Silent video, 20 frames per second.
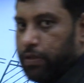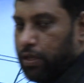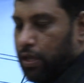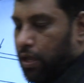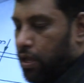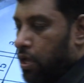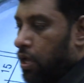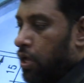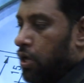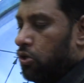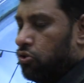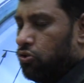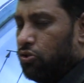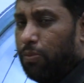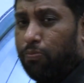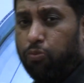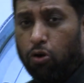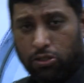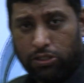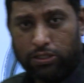Okay. So
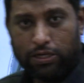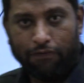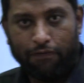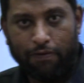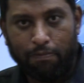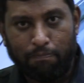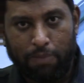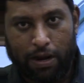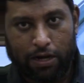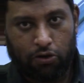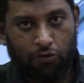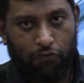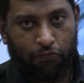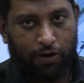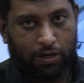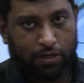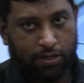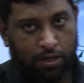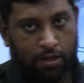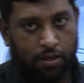the positive impact of
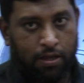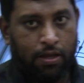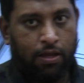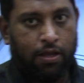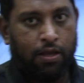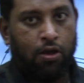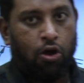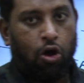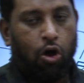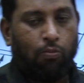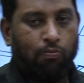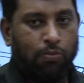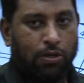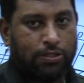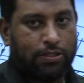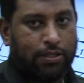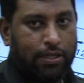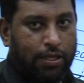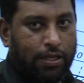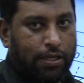it
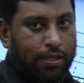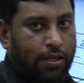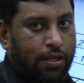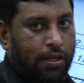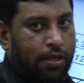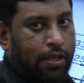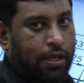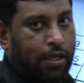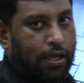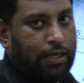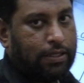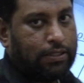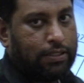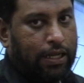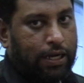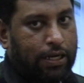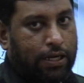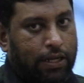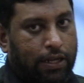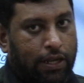obviously is
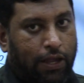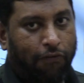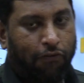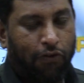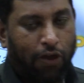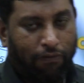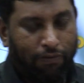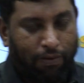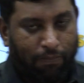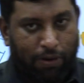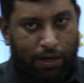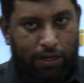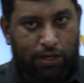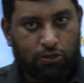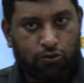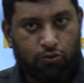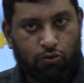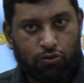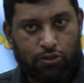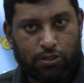that if you have a better
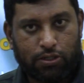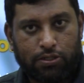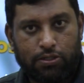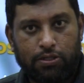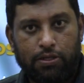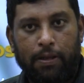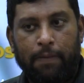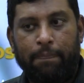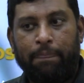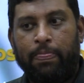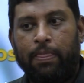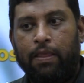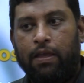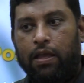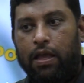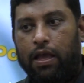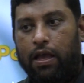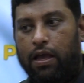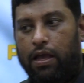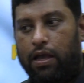sources,
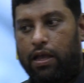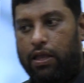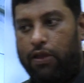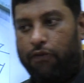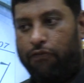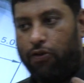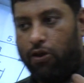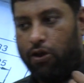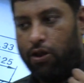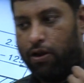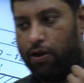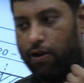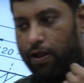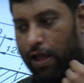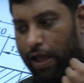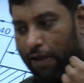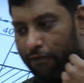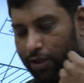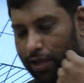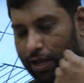if you are
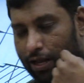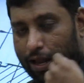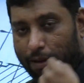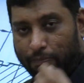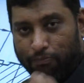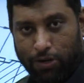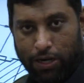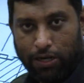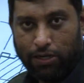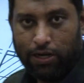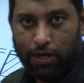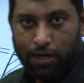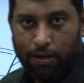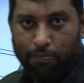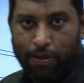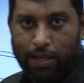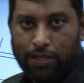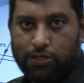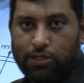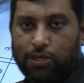having an updated
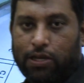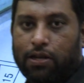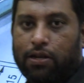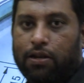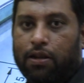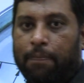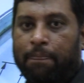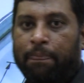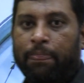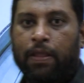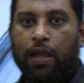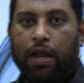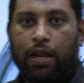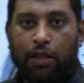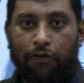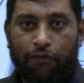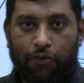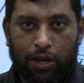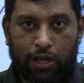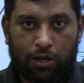base year, and
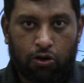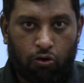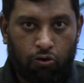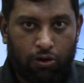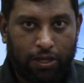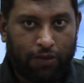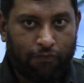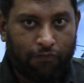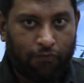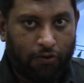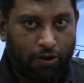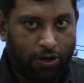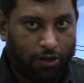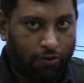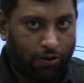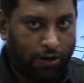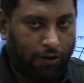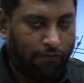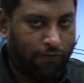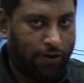if you are accounting for
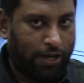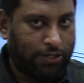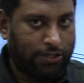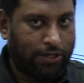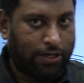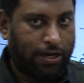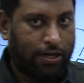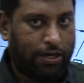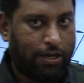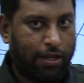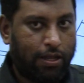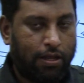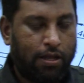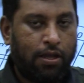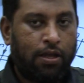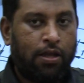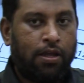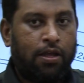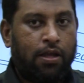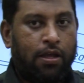your inflation at
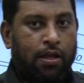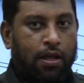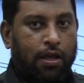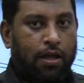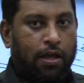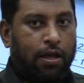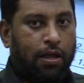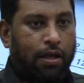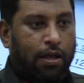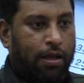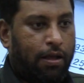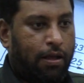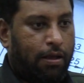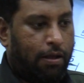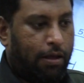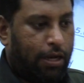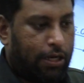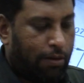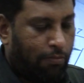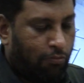
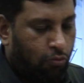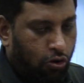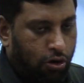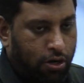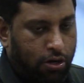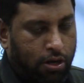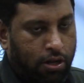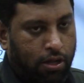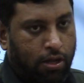a more